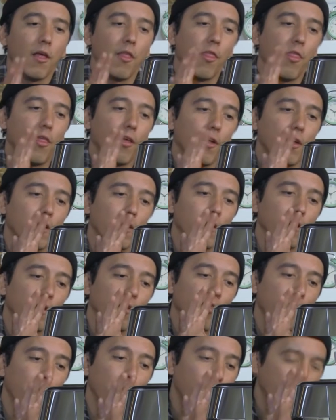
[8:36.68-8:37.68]

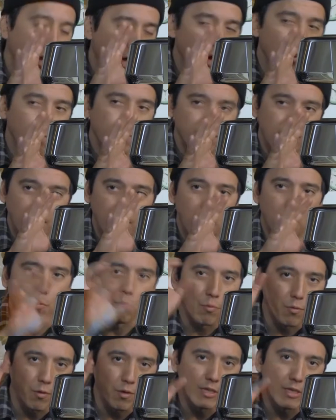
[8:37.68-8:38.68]
the pump seemed to
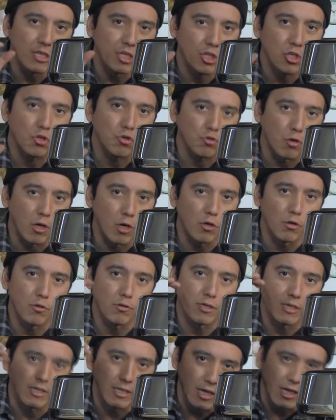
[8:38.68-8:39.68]
really
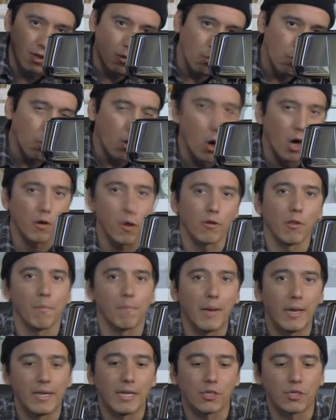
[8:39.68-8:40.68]
struggle to get water to
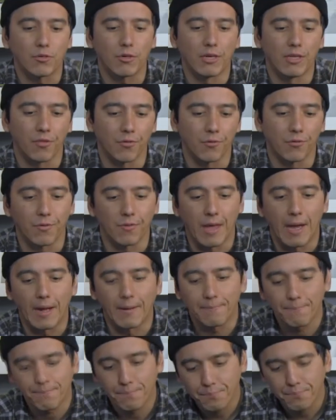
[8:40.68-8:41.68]
penetrate through
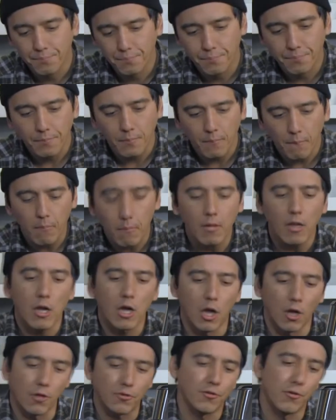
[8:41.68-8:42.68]
that.
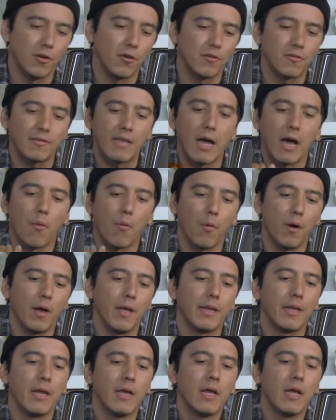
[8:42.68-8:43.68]
I also noticed that
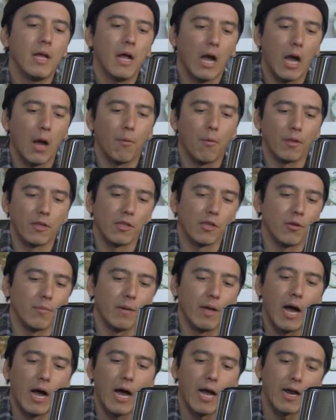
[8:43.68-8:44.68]
when I went a little
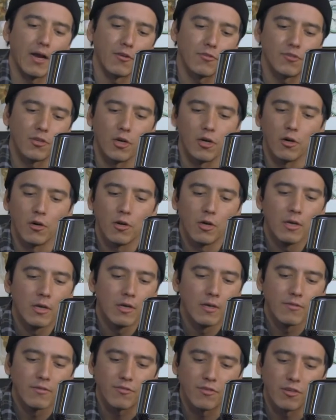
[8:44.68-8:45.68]
bit higher. So
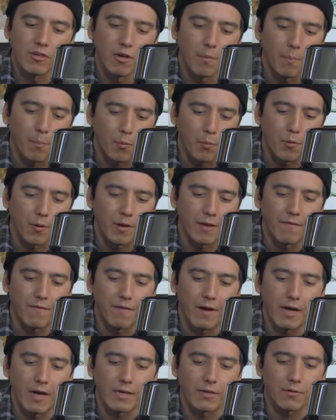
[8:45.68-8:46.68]
still a pretty
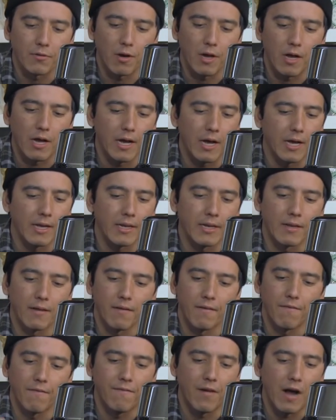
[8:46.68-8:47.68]
fine grind,
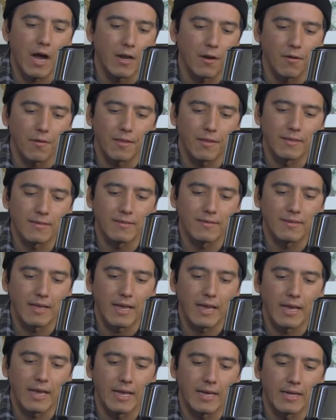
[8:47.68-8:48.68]
finer than
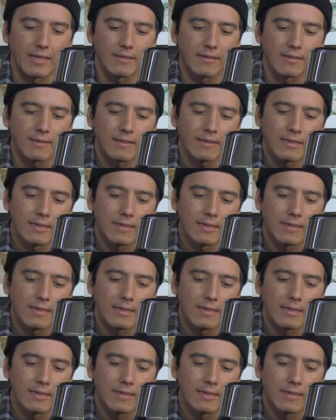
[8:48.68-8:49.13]
sand,